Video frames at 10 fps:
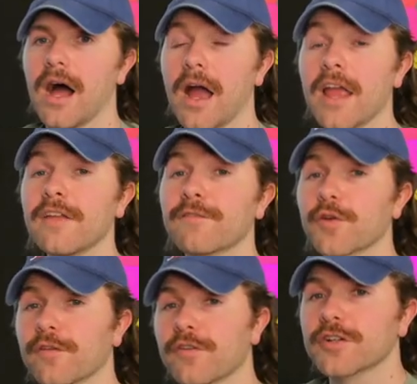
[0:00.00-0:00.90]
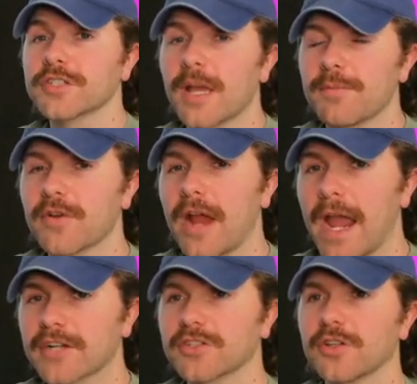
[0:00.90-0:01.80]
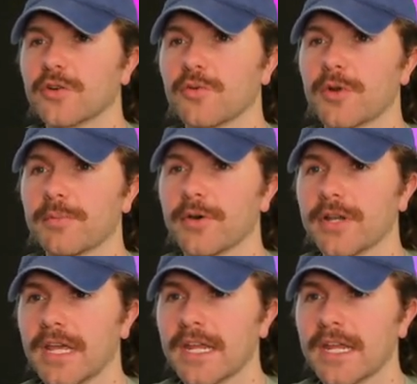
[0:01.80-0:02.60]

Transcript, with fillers: And for the first step, you're actually going to want to put